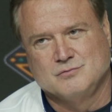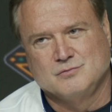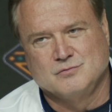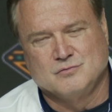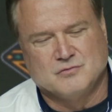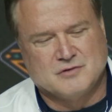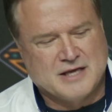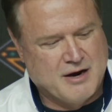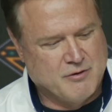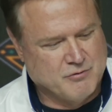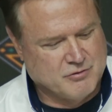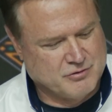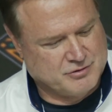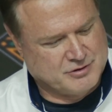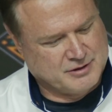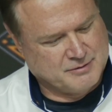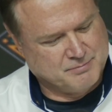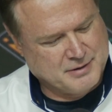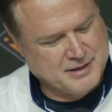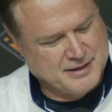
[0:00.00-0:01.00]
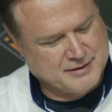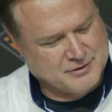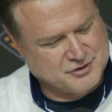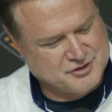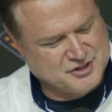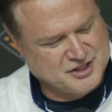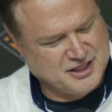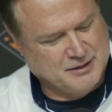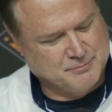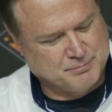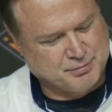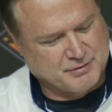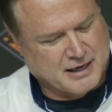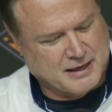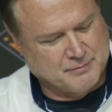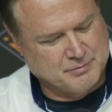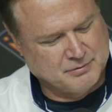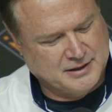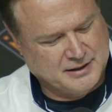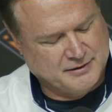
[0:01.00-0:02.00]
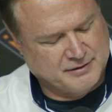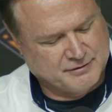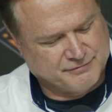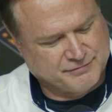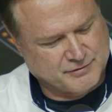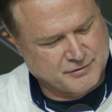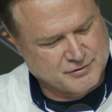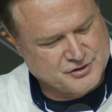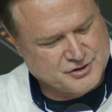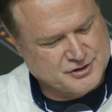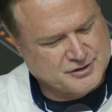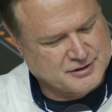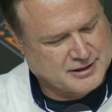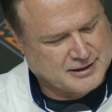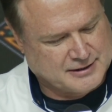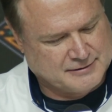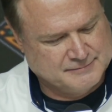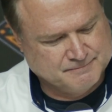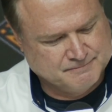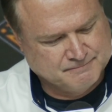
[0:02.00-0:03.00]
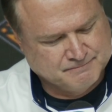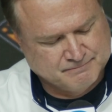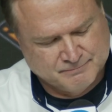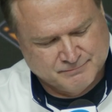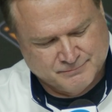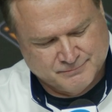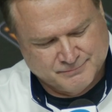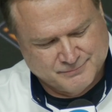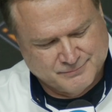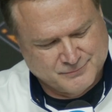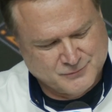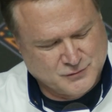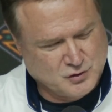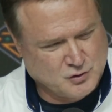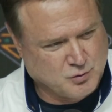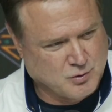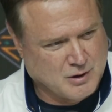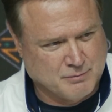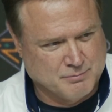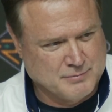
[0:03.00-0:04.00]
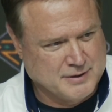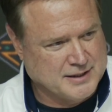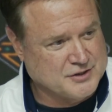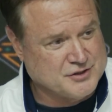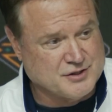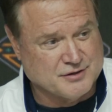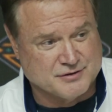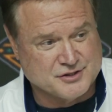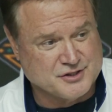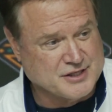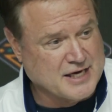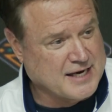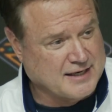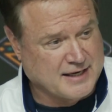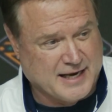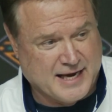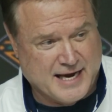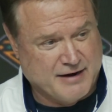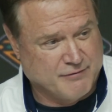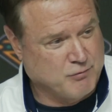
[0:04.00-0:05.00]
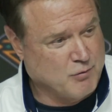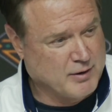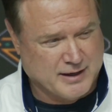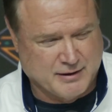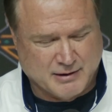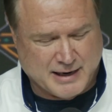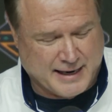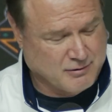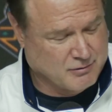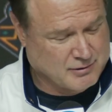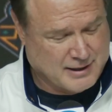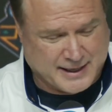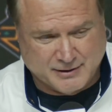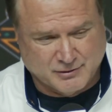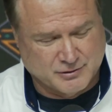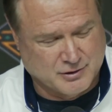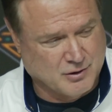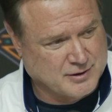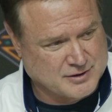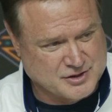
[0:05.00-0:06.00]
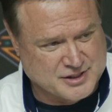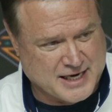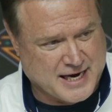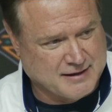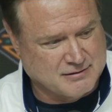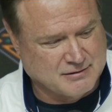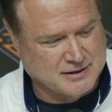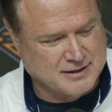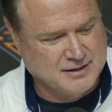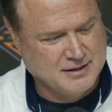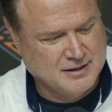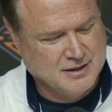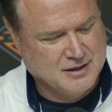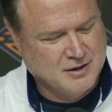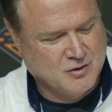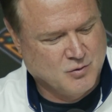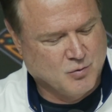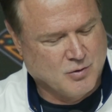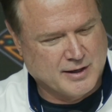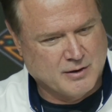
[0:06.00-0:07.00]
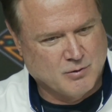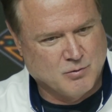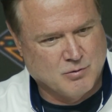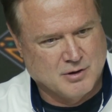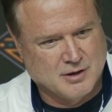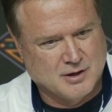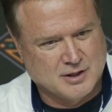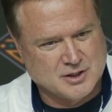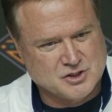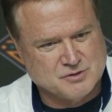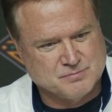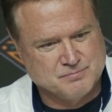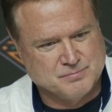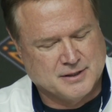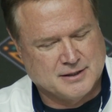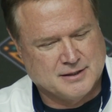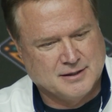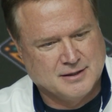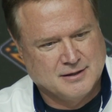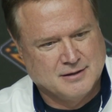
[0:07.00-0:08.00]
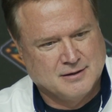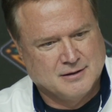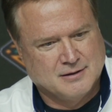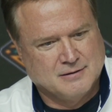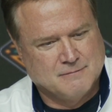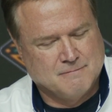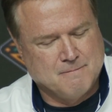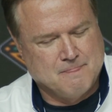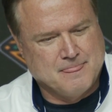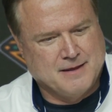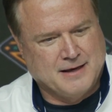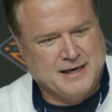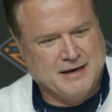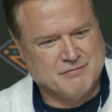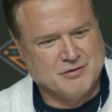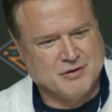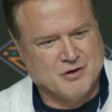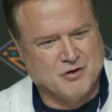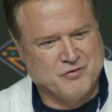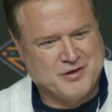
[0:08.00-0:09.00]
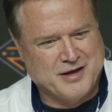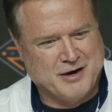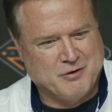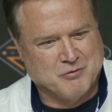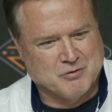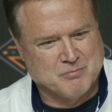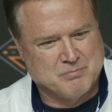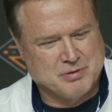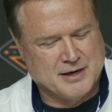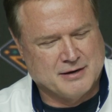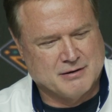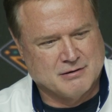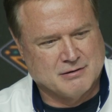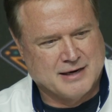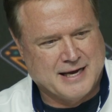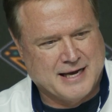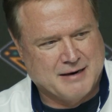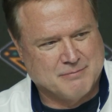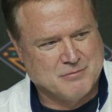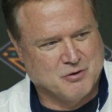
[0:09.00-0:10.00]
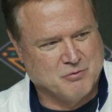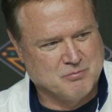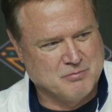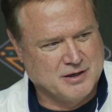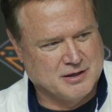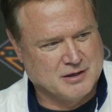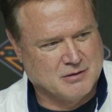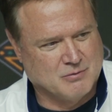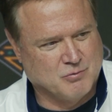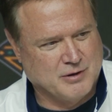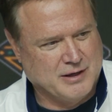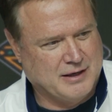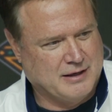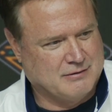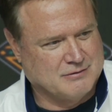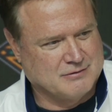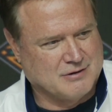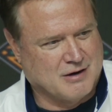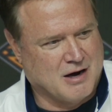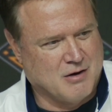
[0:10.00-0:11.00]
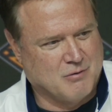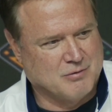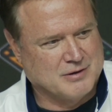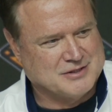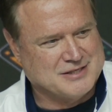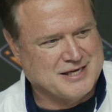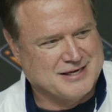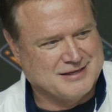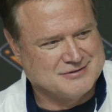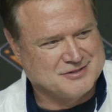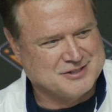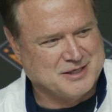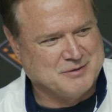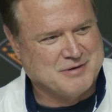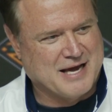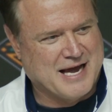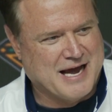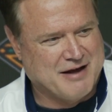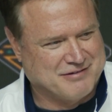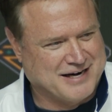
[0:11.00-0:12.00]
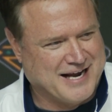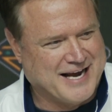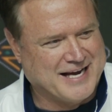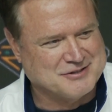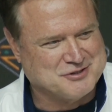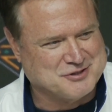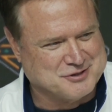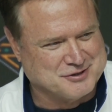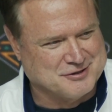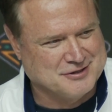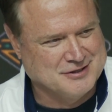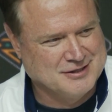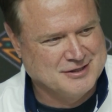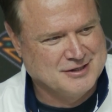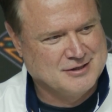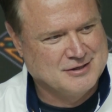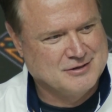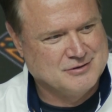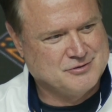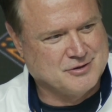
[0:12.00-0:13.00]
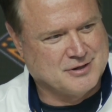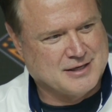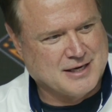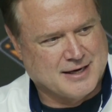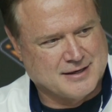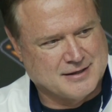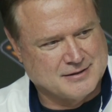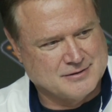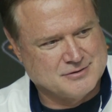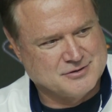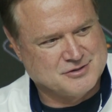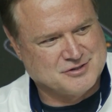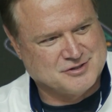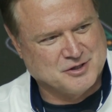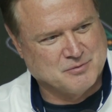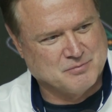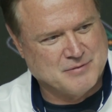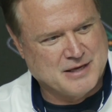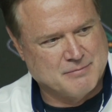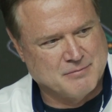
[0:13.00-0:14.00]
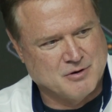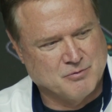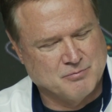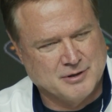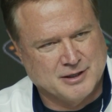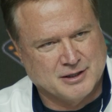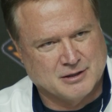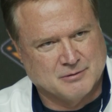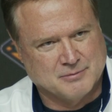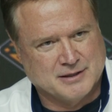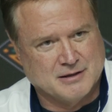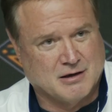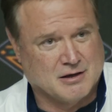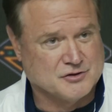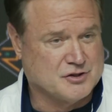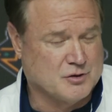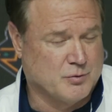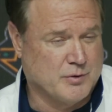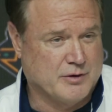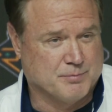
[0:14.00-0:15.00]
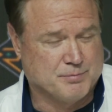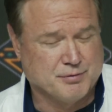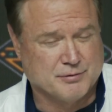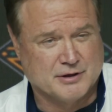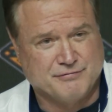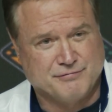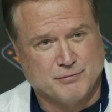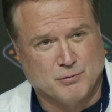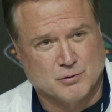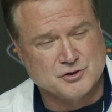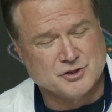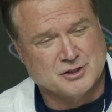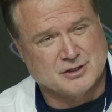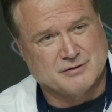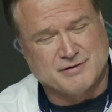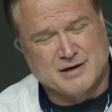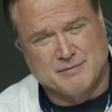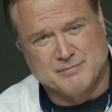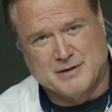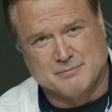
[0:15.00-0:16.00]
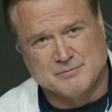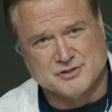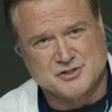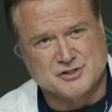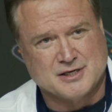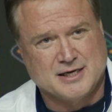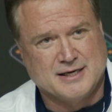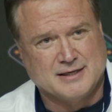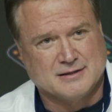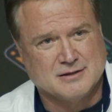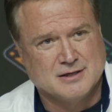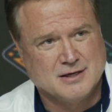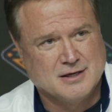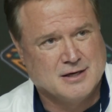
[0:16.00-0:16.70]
they were the better team probably the first 12 minutes of the second half, whatever, I don't know exactly what it was, but even though they were better and had momentum, we always seemed to have an answer to kind of stem that momentum. And also, we were pretty fortunate. If I'm not mistaken,